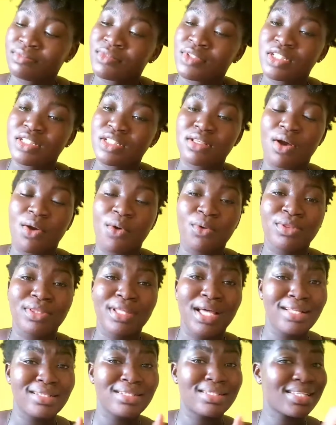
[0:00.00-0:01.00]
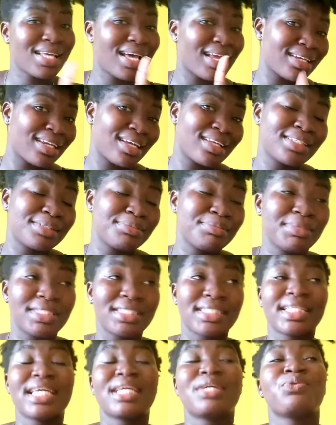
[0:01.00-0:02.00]
So that's another
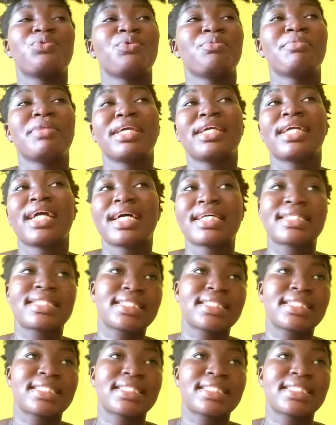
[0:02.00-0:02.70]
mistake we make as